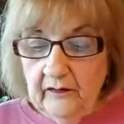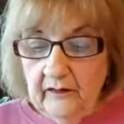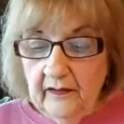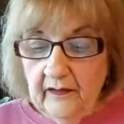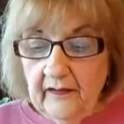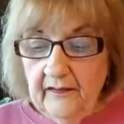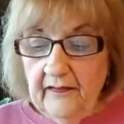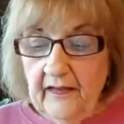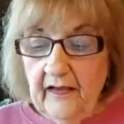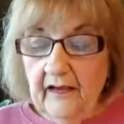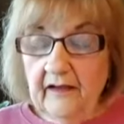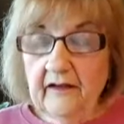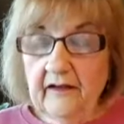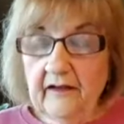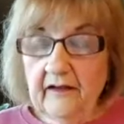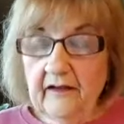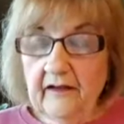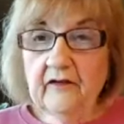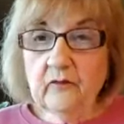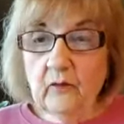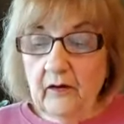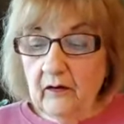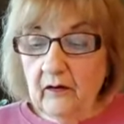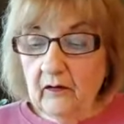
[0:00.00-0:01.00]
And that
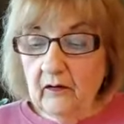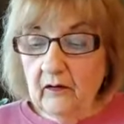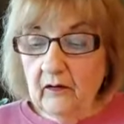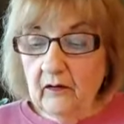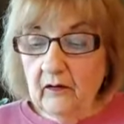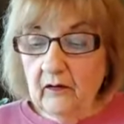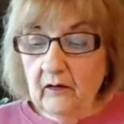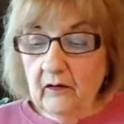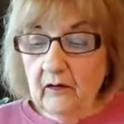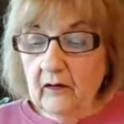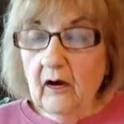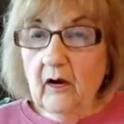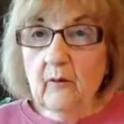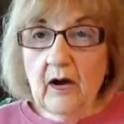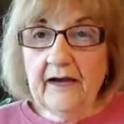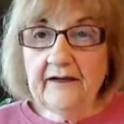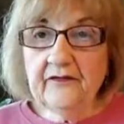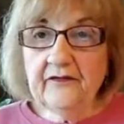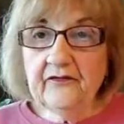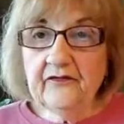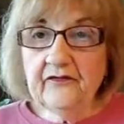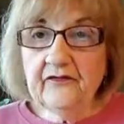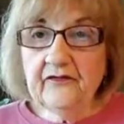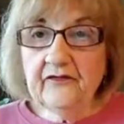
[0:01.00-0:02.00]
is where our
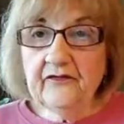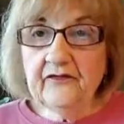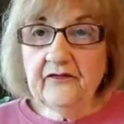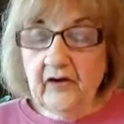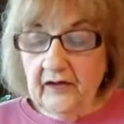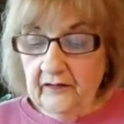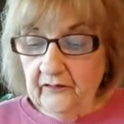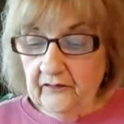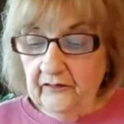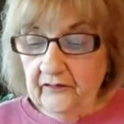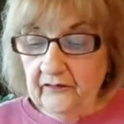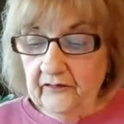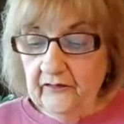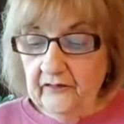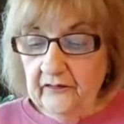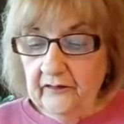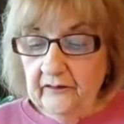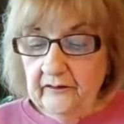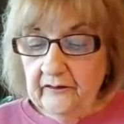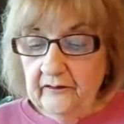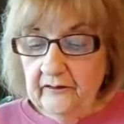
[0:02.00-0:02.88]
mind is changed.